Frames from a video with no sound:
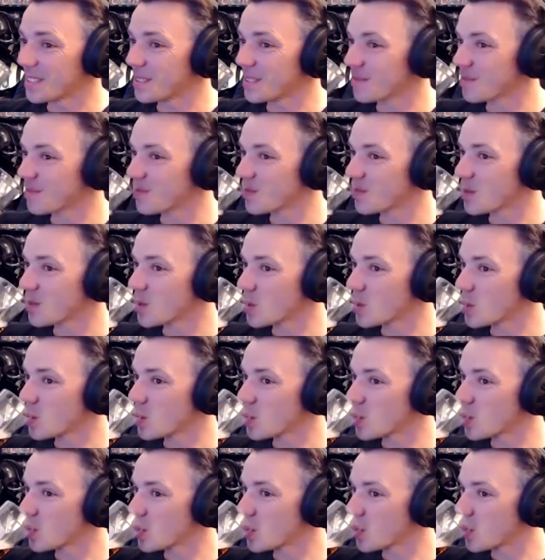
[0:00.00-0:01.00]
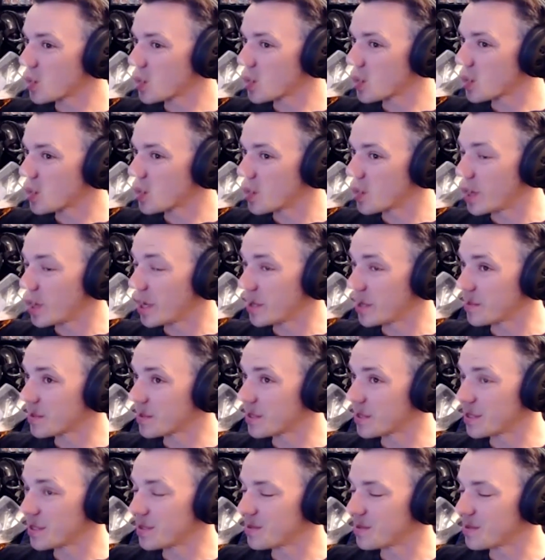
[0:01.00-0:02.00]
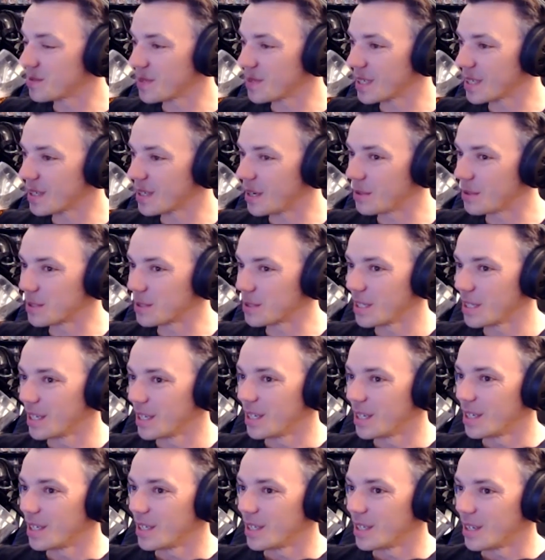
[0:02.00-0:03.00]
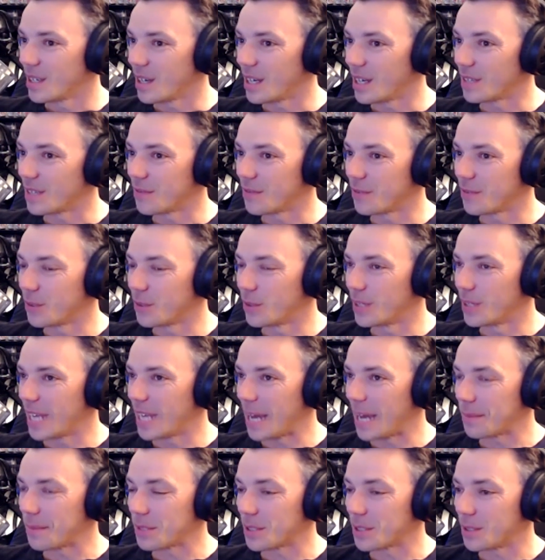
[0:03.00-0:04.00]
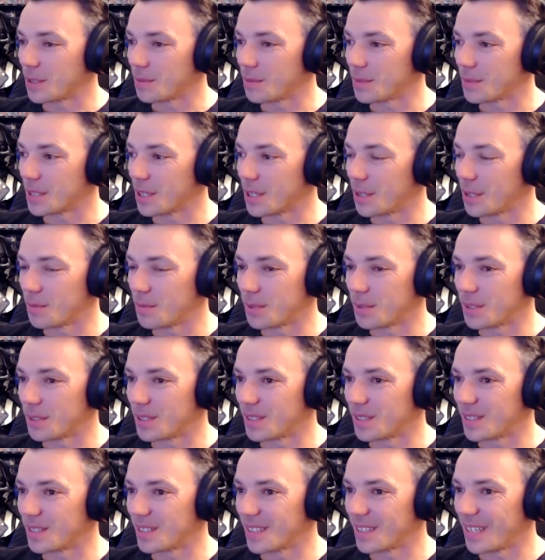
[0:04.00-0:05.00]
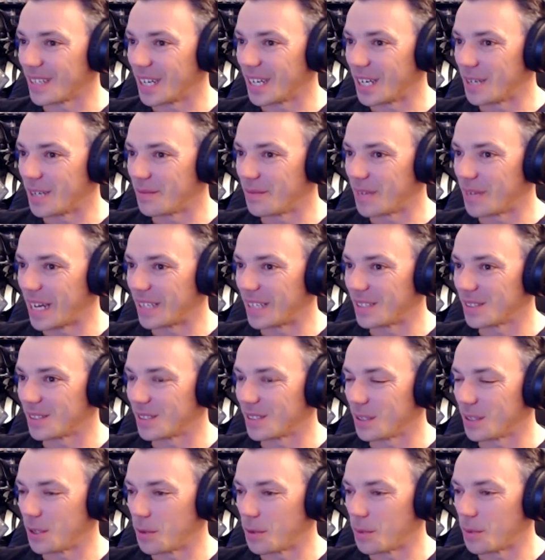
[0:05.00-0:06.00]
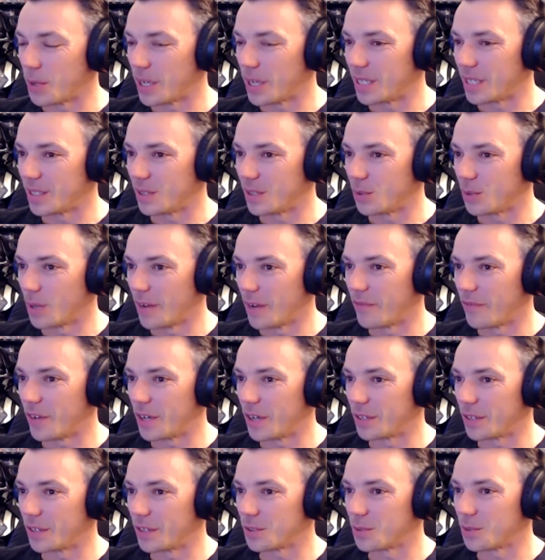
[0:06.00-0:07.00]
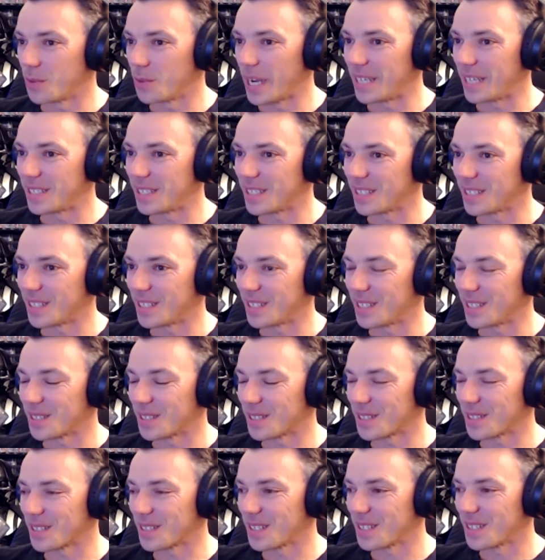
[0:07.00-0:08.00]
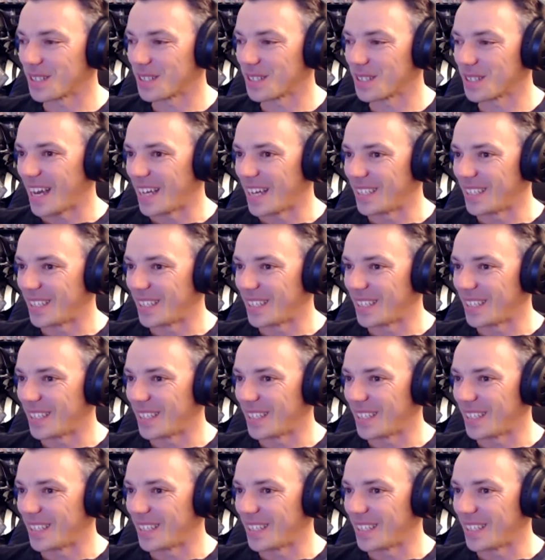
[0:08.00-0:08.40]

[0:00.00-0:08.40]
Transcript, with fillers: Really? Uh, Scalpers. I, I, was, I had four laptops open, um, and you put in a virtual waiting list. Yeah.